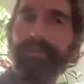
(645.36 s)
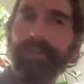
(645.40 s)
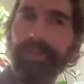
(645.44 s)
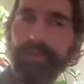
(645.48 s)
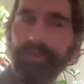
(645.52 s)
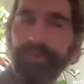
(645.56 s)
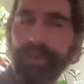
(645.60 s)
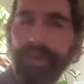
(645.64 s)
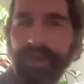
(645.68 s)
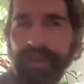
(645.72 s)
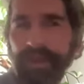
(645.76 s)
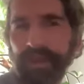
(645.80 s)

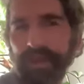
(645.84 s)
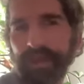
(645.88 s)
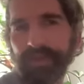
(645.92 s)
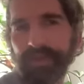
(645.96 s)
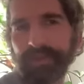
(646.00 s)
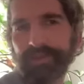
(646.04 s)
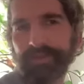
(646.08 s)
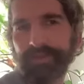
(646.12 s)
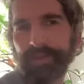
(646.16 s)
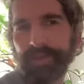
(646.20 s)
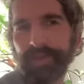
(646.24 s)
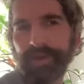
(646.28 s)
filmmaking
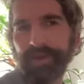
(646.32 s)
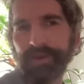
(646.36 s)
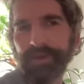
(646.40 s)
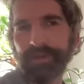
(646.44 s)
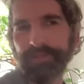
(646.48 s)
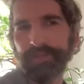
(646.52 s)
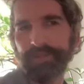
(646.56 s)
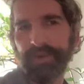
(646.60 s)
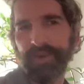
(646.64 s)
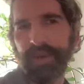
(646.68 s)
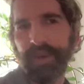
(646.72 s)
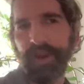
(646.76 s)
experience,
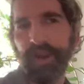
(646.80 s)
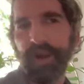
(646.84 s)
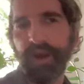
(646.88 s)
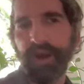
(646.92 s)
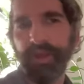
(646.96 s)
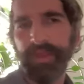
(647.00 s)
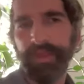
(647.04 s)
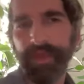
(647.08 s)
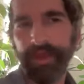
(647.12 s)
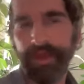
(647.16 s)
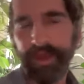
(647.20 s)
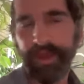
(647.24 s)
but
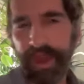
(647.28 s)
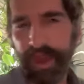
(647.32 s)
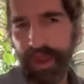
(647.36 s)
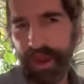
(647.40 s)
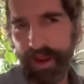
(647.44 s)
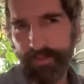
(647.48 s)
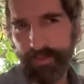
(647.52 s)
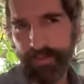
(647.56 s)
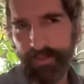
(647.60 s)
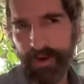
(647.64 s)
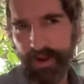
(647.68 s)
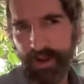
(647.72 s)
on the
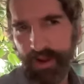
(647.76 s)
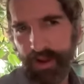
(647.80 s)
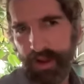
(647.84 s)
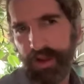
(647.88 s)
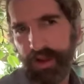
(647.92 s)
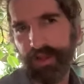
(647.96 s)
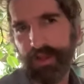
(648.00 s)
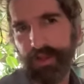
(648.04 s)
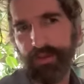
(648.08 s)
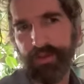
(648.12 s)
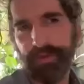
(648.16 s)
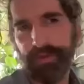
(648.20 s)
camera,
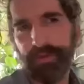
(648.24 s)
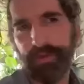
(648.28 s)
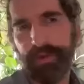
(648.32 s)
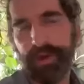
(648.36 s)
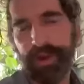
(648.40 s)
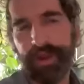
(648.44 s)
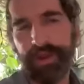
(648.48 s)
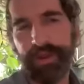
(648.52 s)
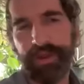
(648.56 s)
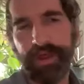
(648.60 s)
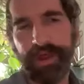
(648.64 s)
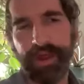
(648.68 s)
the
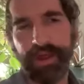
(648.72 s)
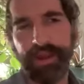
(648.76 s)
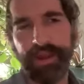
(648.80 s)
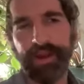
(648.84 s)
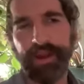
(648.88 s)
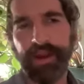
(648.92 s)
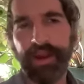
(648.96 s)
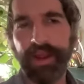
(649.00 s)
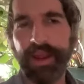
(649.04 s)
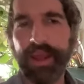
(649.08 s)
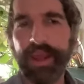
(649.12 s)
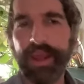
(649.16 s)
way that
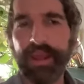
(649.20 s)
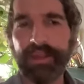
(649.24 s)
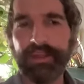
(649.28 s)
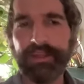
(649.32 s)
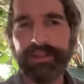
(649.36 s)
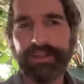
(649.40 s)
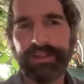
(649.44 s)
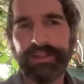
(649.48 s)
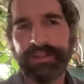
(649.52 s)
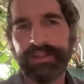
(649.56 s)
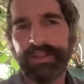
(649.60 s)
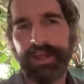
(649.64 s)
it
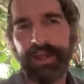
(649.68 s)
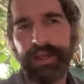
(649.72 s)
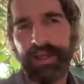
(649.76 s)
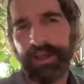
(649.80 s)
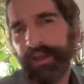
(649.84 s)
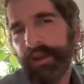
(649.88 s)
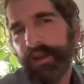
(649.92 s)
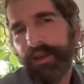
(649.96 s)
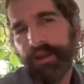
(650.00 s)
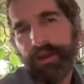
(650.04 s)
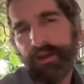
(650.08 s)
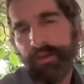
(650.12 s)
is like,
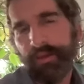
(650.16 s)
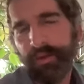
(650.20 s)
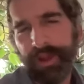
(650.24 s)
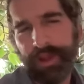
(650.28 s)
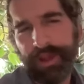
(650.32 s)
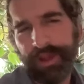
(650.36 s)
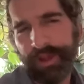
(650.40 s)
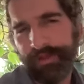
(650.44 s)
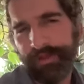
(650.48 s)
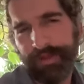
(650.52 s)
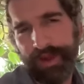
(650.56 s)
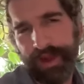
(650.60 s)
we
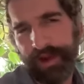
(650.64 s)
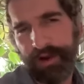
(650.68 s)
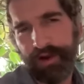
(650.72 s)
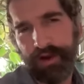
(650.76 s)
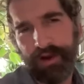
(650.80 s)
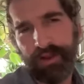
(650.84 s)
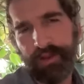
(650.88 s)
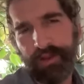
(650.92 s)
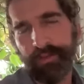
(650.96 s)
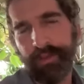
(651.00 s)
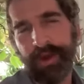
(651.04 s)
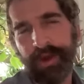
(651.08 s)
could have had
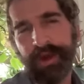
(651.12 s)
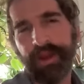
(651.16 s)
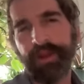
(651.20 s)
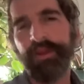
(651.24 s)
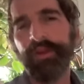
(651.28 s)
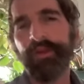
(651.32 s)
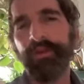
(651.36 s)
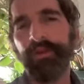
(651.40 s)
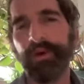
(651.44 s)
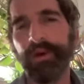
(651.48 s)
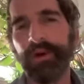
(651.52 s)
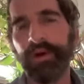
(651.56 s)
all the money in
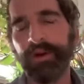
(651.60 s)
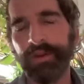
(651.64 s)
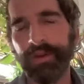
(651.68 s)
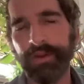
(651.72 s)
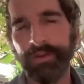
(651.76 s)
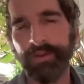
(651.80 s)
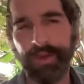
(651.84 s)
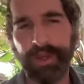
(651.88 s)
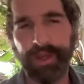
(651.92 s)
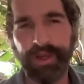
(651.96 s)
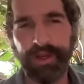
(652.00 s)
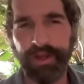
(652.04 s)
the world
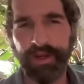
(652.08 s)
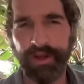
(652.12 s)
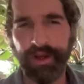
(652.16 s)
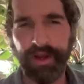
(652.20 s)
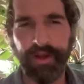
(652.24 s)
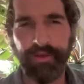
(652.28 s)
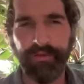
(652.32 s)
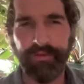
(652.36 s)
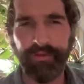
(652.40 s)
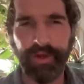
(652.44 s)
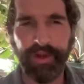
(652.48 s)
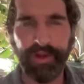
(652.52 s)
and we couldn't
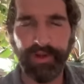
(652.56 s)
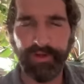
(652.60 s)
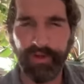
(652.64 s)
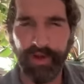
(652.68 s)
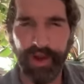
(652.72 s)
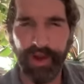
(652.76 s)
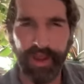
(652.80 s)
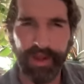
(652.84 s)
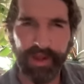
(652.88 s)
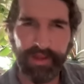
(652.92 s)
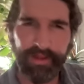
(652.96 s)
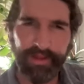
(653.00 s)
have
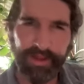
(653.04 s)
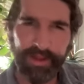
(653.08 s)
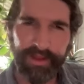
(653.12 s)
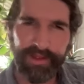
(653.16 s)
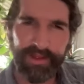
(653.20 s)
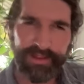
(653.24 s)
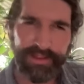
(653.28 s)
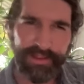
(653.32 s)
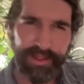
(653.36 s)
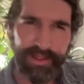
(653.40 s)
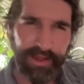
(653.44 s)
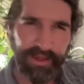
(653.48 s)
recreated
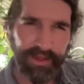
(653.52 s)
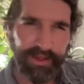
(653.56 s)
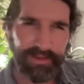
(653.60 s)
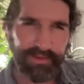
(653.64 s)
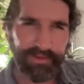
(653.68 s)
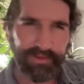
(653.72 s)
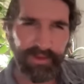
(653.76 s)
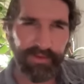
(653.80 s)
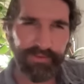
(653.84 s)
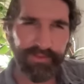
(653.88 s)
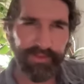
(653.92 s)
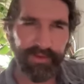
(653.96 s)
this.
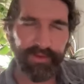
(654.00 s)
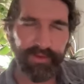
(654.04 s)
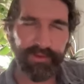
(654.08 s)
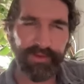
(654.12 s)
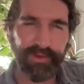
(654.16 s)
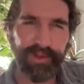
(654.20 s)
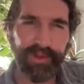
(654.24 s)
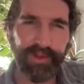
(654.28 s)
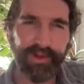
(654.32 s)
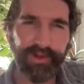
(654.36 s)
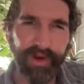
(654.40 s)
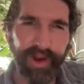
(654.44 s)
So I felt
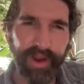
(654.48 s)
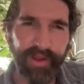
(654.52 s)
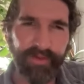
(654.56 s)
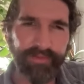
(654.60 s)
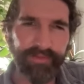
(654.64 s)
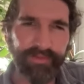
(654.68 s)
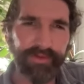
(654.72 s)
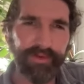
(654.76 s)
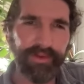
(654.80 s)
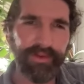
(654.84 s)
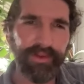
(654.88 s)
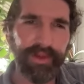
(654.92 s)
really
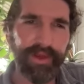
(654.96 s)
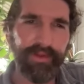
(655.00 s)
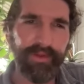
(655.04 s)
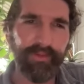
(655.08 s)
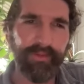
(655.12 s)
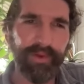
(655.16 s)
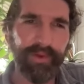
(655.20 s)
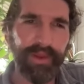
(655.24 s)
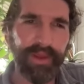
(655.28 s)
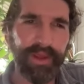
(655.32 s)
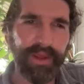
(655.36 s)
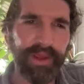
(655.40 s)
grateful that
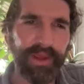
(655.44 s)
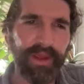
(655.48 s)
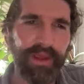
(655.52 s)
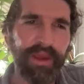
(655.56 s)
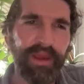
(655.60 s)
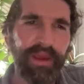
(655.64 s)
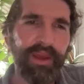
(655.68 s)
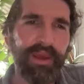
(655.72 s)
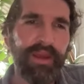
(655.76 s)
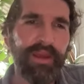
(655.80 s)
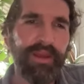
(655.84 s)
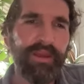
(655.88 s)

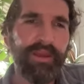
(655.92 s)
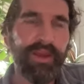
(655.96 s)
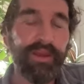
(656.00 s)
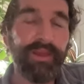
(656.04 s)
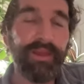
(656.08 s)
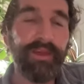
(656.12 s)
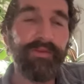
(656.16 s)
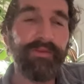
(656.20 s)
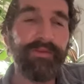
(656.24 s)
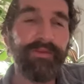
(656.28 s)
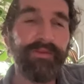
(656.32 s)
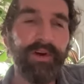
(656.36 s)

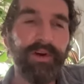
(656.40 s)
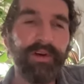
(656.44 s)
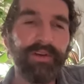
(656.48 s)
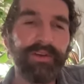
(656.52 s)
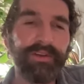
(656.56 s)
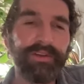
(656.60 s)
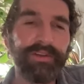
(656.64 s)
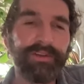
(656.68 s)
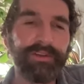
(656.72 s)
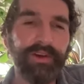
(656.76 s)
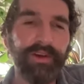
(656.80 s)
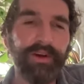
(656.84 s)
the
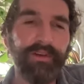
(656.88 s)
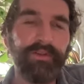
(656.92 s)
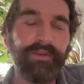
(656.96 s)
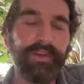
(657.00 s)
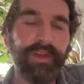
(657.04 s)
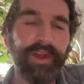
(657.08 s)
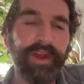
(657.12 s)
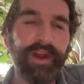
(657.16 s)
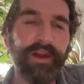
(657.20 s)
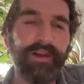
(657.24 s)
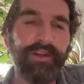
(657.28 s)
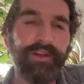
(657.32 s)
folks over
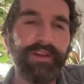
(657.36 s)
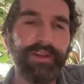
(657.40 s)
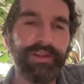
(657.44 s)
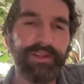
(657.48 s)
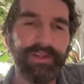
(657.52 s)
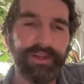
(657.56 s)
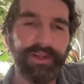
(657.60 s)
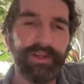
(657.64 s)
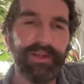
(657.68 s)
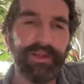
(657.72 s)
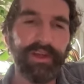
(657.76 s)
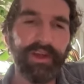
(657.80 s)
there at the
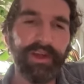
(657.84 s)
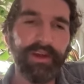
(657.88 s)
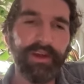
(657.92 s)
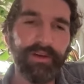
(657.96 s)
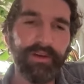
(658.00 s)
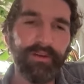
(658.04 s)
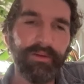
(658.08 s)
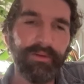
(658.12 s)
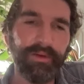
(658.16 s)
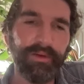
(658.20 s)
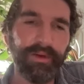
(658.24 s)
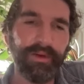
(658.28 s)

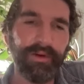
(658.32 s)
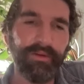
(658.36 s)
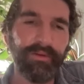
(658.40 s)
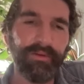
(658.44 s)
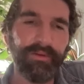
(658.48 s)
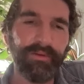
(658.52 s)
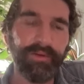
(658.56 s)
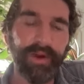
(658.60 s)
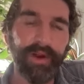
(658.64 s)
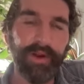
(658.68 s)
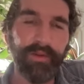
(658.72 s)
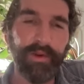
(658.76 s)
Giglio were
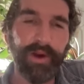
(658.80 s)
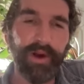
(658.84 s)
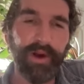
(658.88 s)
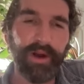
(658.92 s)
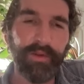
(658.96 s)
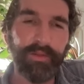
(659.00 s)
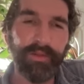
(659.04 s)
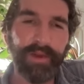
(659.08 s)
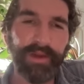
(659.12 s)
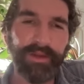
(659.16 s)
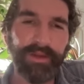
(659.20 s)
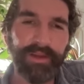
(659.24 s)
very
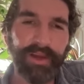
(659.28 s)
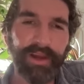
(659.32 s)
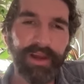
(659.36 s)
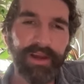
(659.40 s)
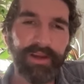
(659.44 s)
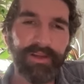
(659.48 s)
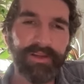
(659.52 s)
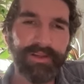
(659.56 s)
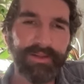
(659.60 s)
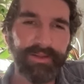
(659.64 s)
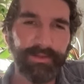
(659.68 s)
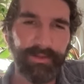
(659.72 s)
welcoming to
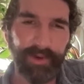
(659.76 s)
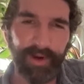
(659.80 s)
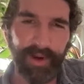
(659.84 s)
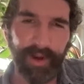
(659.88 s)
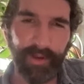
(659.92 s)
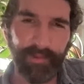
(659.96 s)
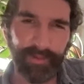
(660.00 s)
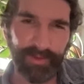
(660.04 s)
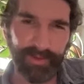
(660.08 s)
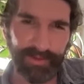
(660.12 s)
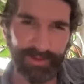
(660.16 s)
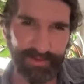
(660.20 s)
us, and we were
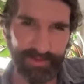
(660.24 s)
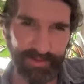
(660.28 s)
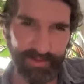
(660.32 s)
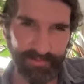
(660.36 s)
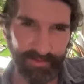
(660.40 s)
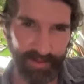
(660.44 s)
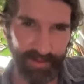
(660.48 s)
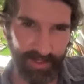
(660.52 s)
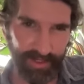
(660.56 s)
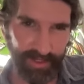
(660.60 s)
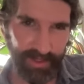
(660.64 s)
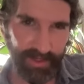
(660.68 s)
able to sort of,
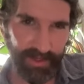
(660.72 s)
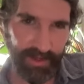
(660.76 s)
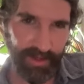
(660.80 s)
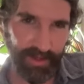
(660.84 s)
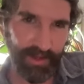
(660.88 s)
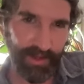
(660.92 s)
like,